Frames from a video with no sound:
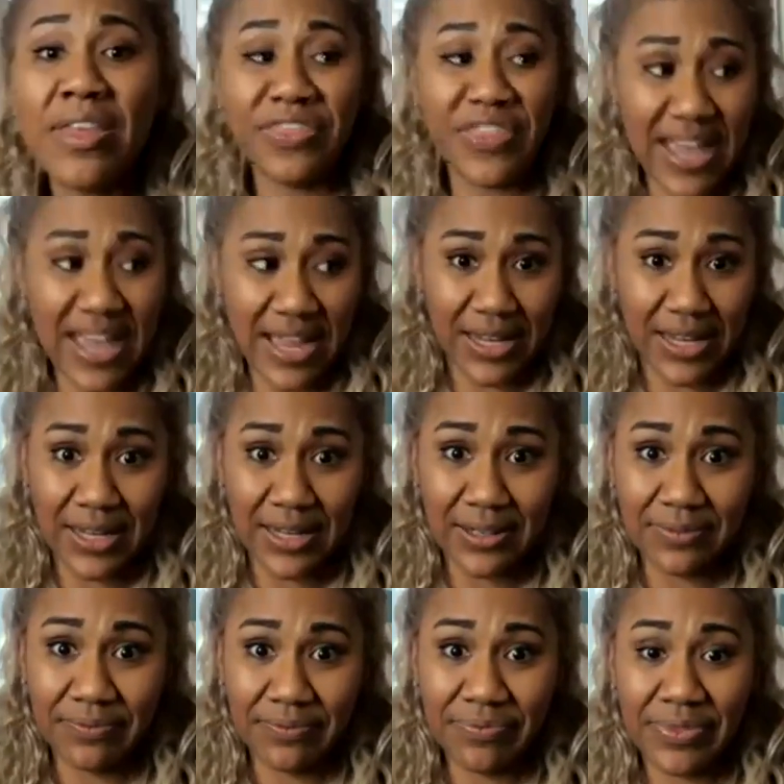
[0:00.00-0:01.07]
think.
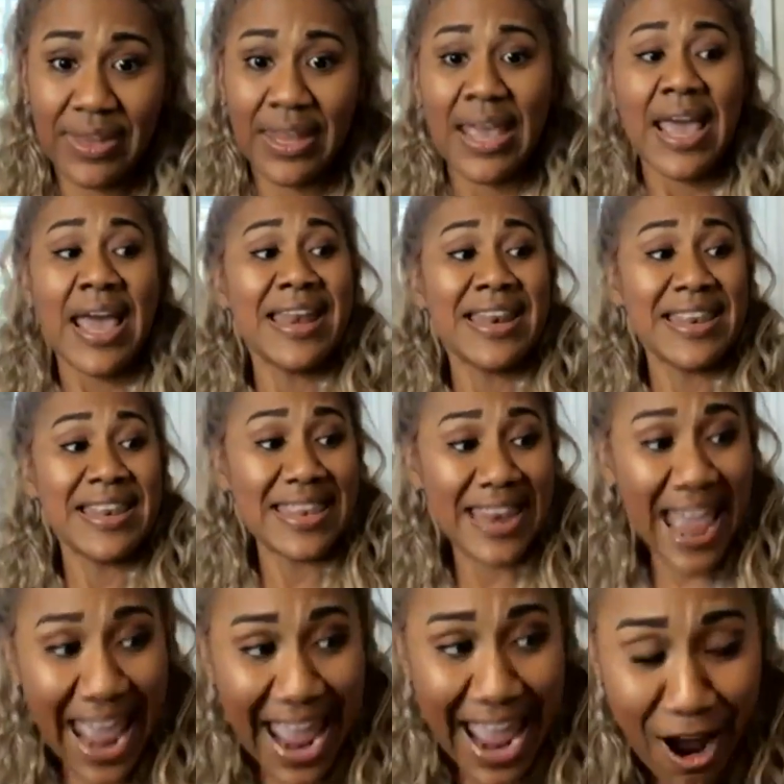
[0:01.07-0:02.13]

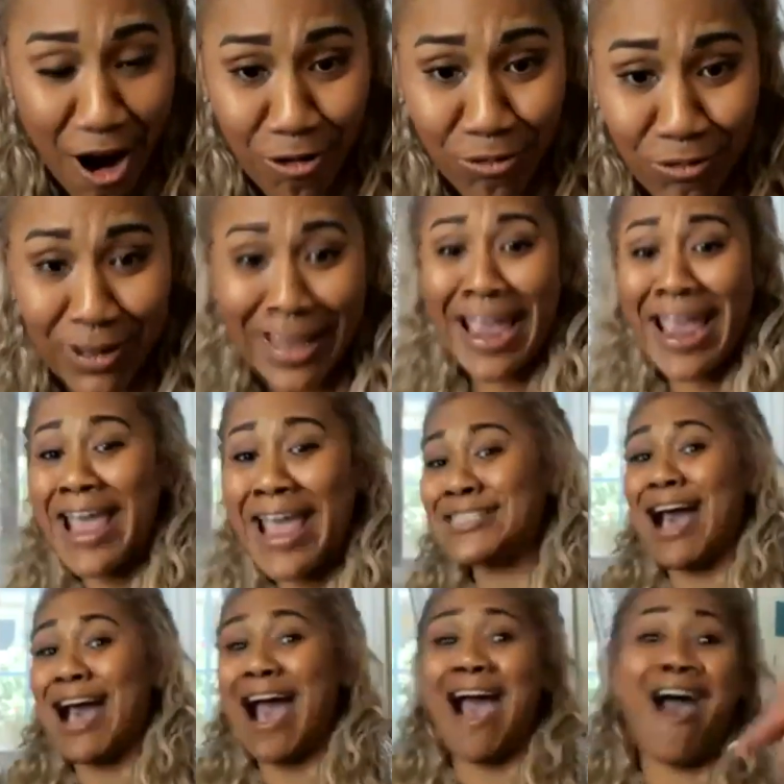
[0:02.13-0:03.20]
Now, it's
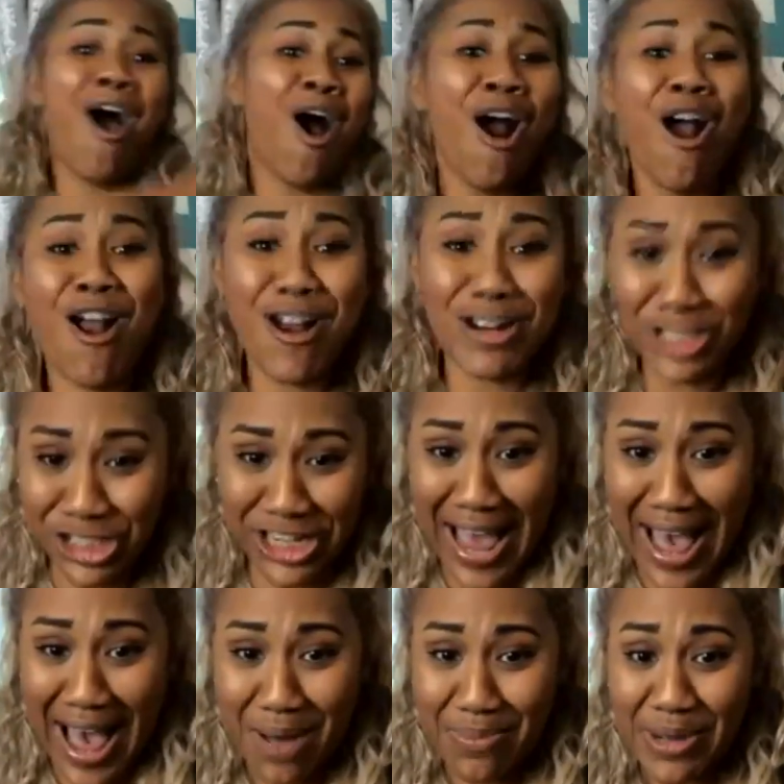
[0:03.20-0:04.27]
our
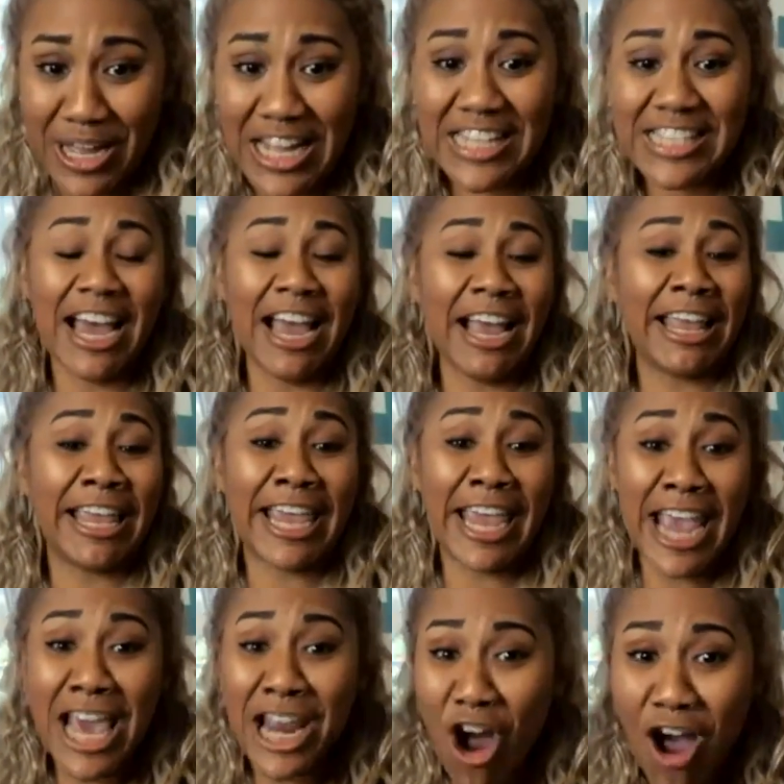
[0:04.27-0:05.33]
job to
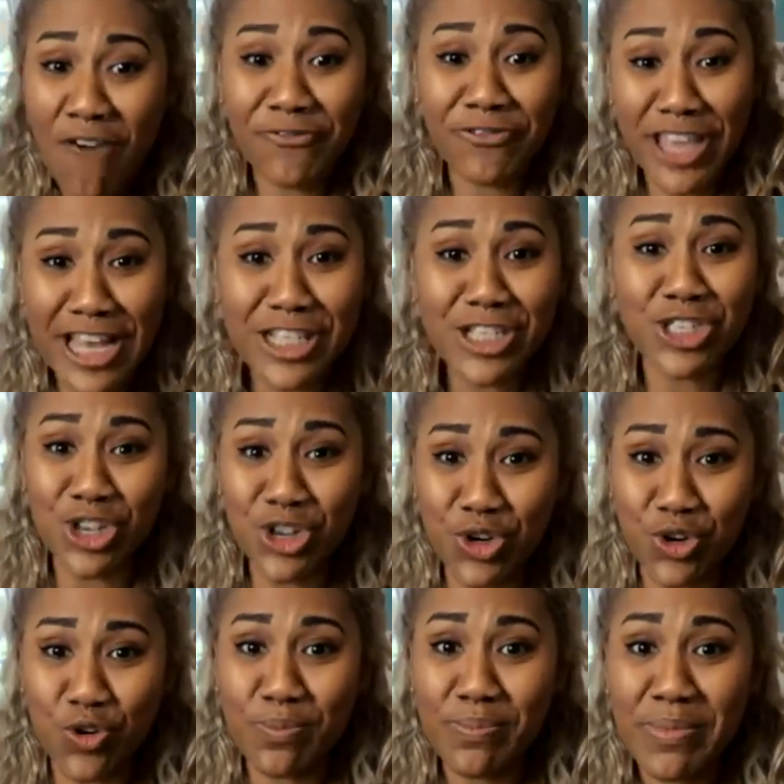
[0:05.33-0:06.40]
get off this
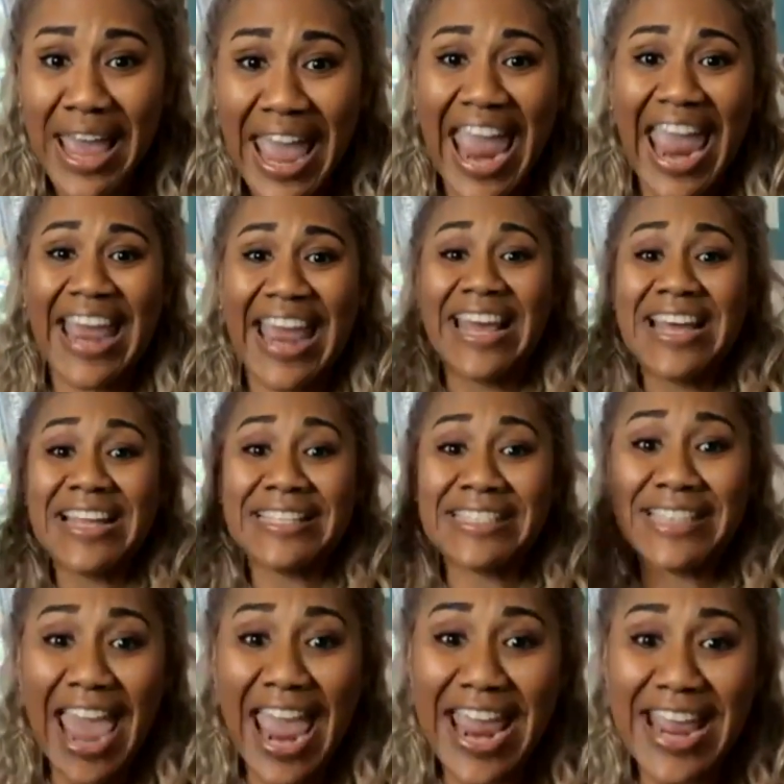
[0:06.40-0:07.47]
Zoom and
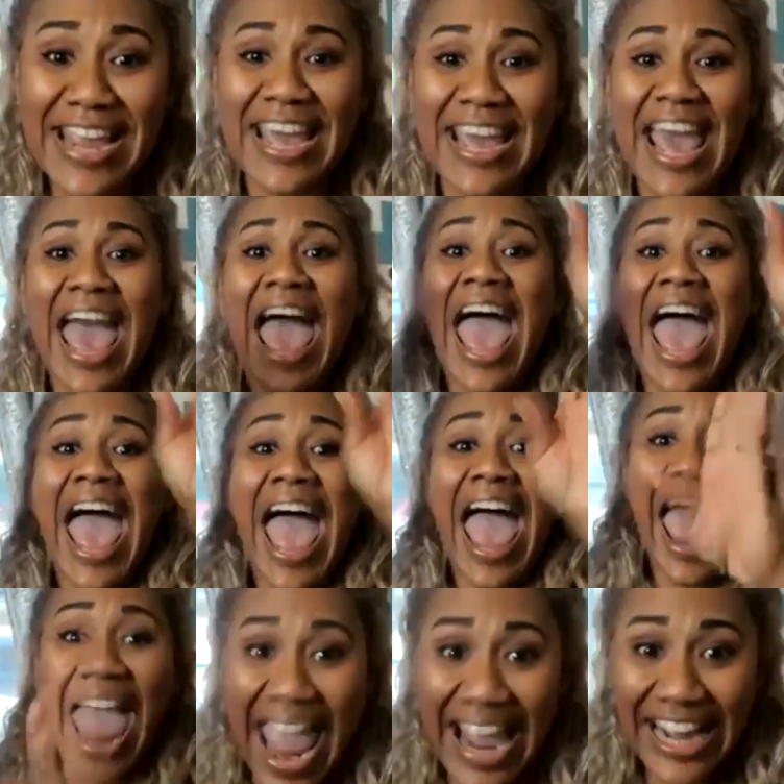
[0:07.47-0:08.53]
take
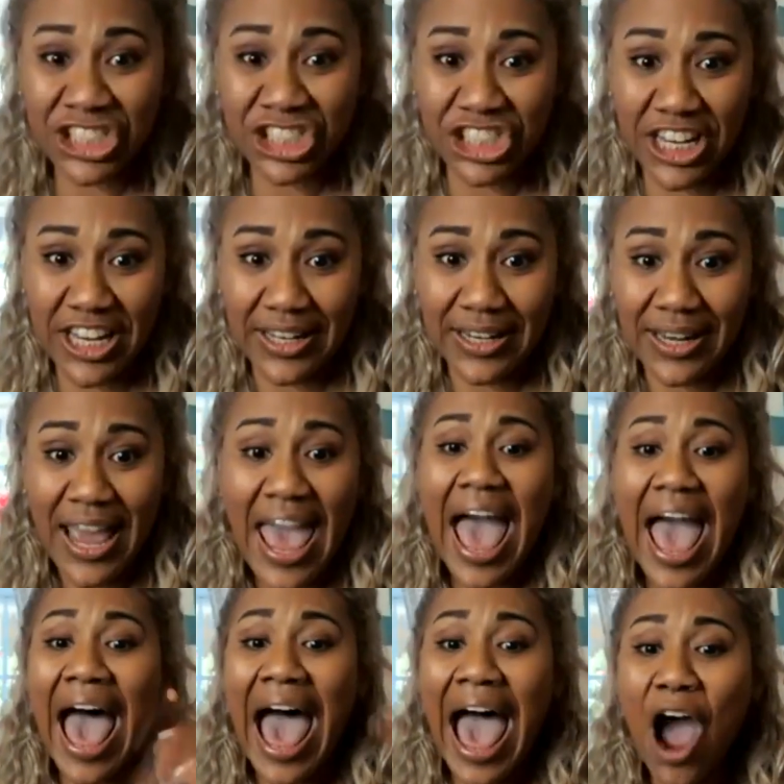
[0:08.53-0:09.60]
action.
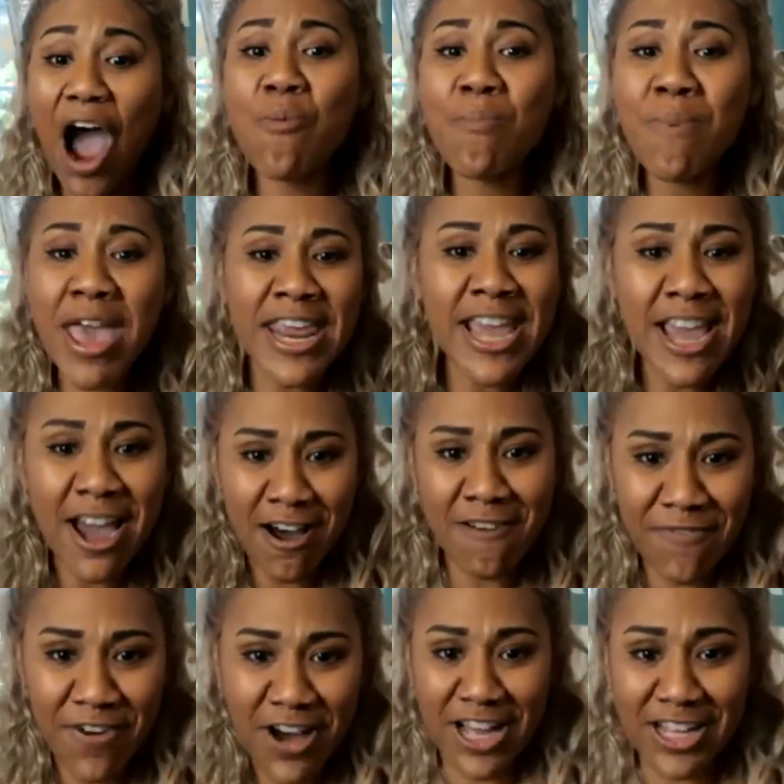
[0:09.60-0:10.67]
How many of
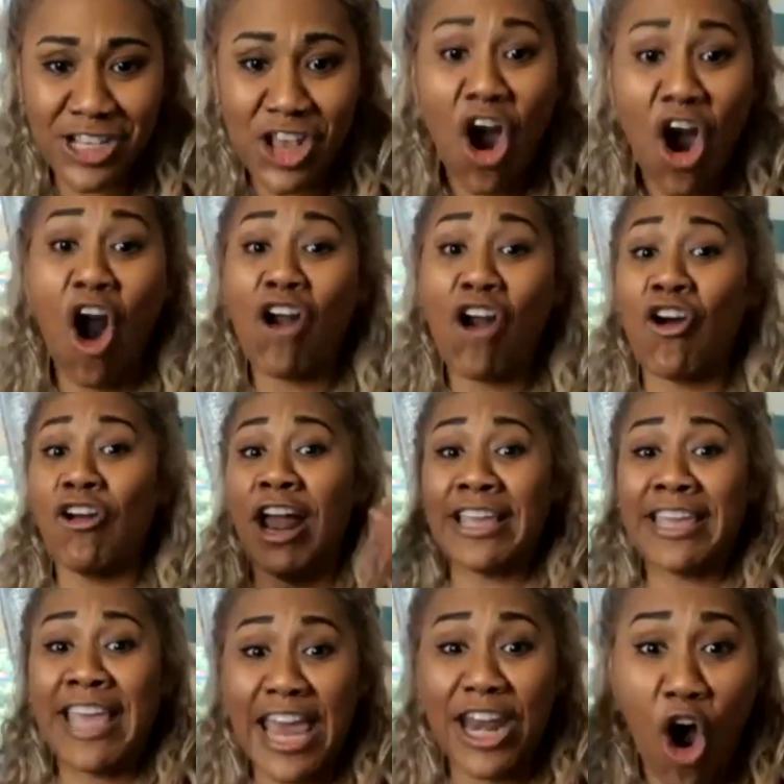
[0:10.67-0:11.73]
us are going to
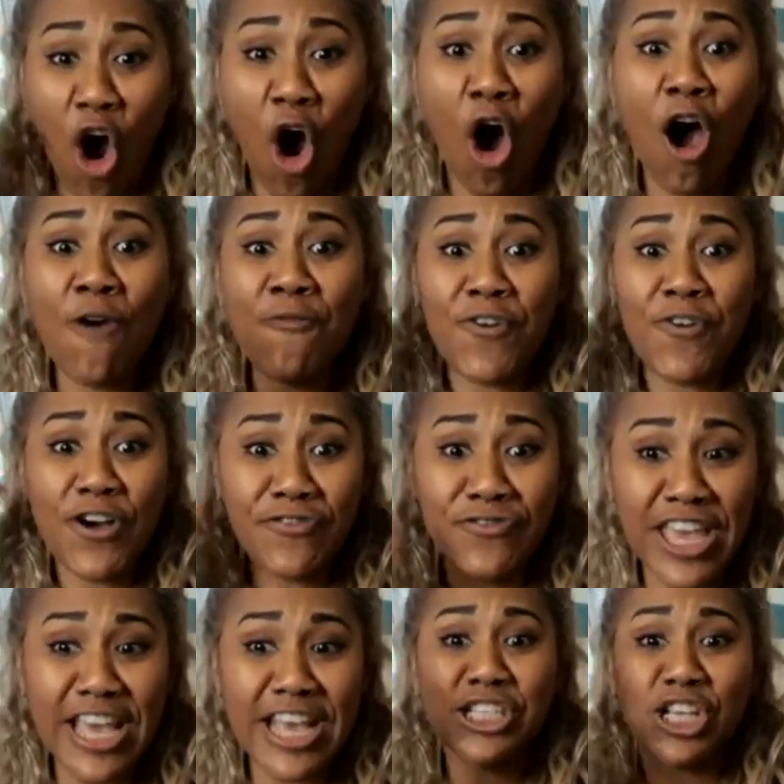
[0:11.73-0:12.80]
get off
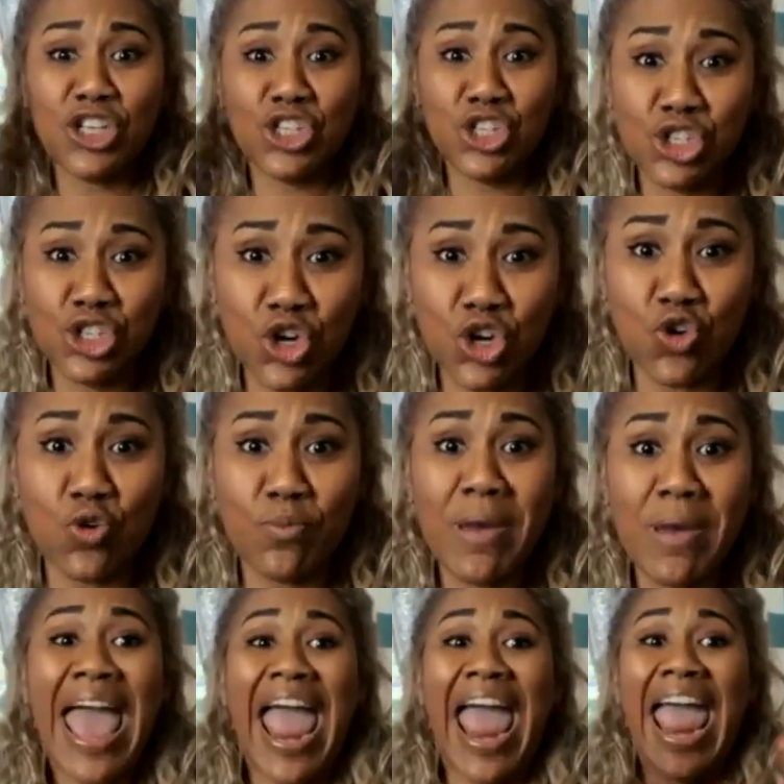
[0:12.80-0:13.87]
this Zoom
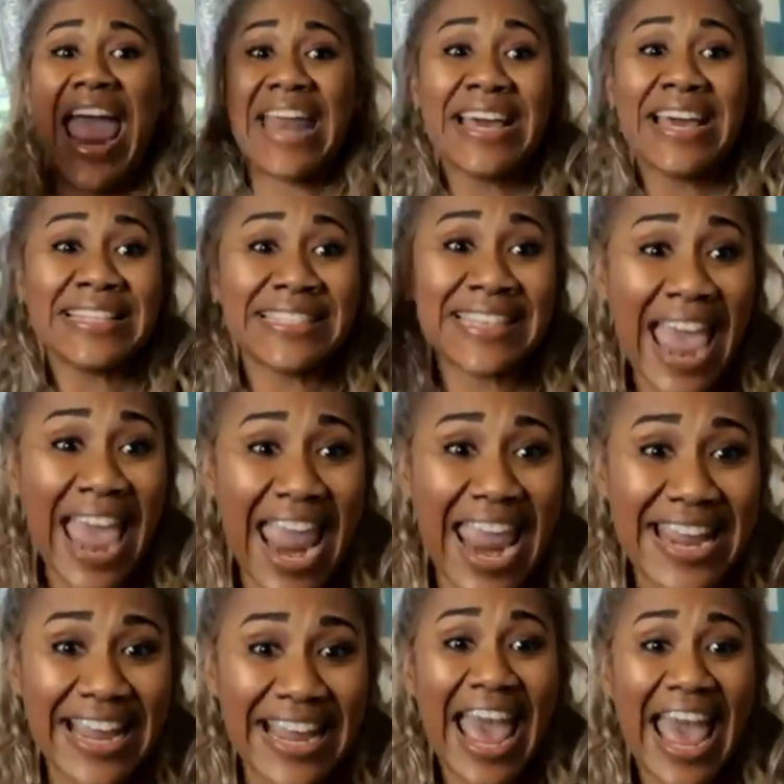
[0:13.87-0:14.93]
and
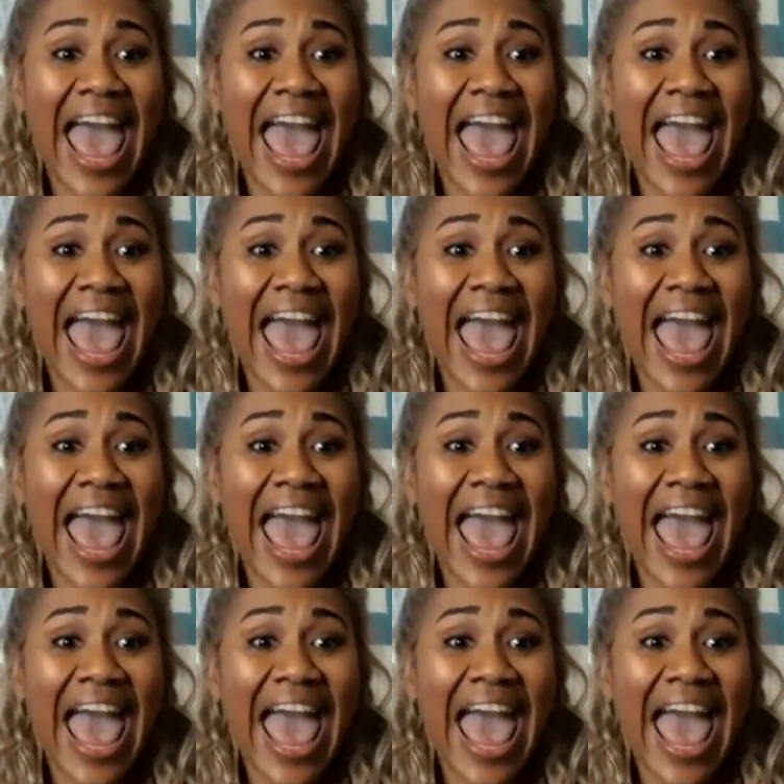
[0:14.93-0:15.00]
take